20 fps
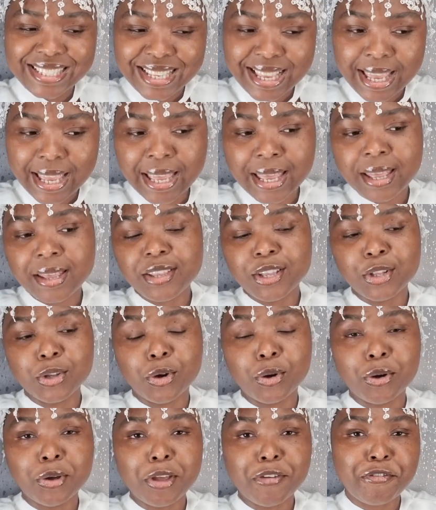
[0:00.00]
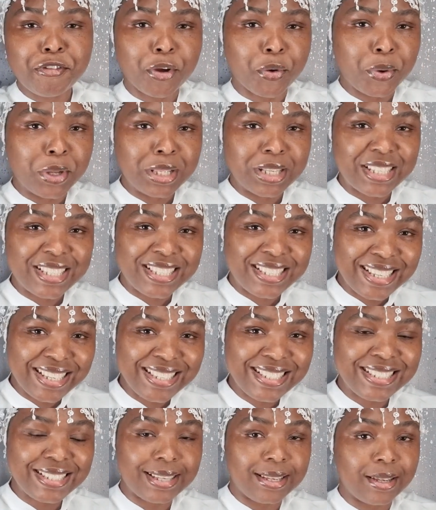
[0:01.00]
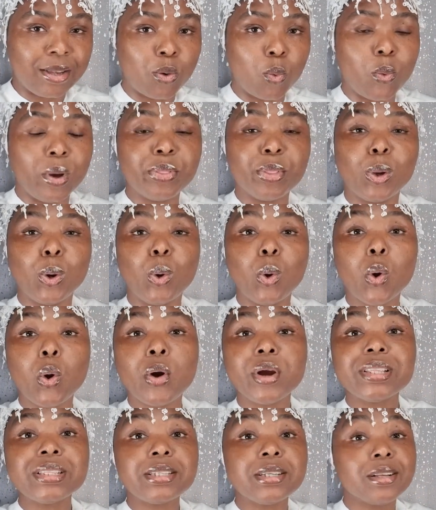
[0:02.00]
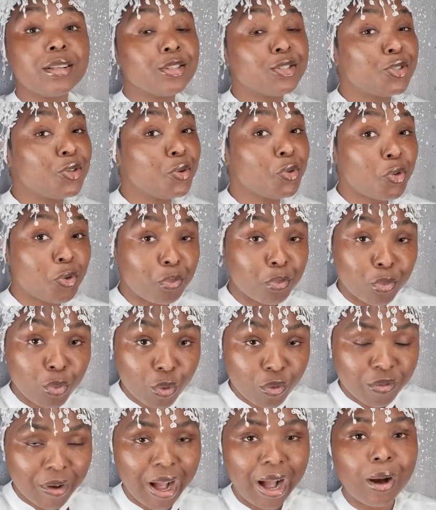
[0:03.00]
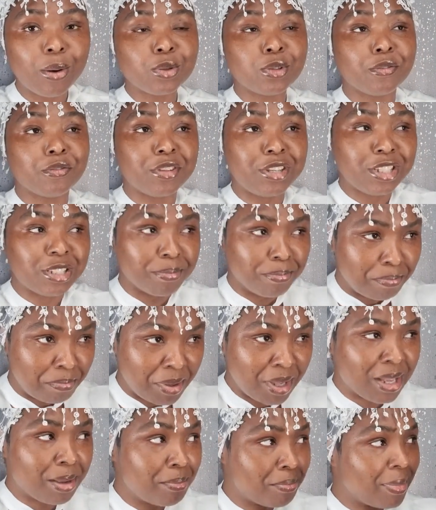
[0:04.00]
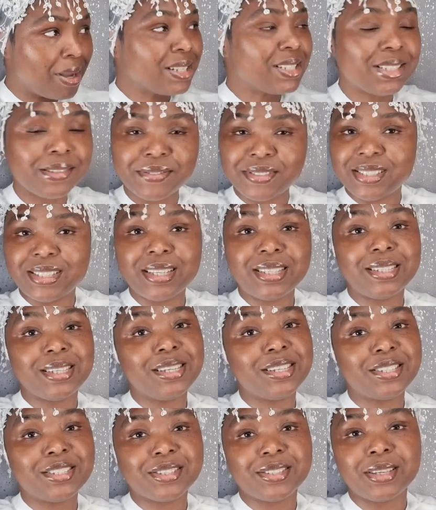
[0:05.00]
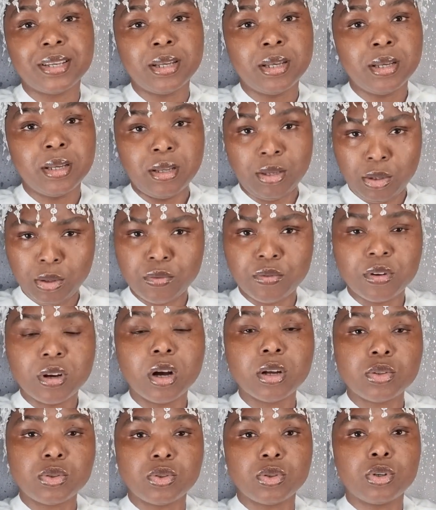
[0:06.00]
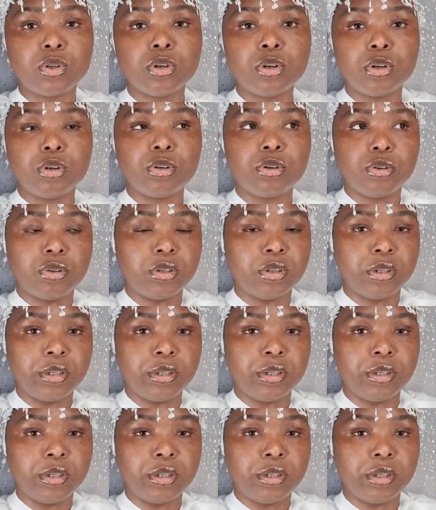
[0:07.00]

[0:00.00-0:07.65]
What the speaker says: say, you know, if you're in the city, when the Lord tells you to move out of these big, massive cities, you've got to go.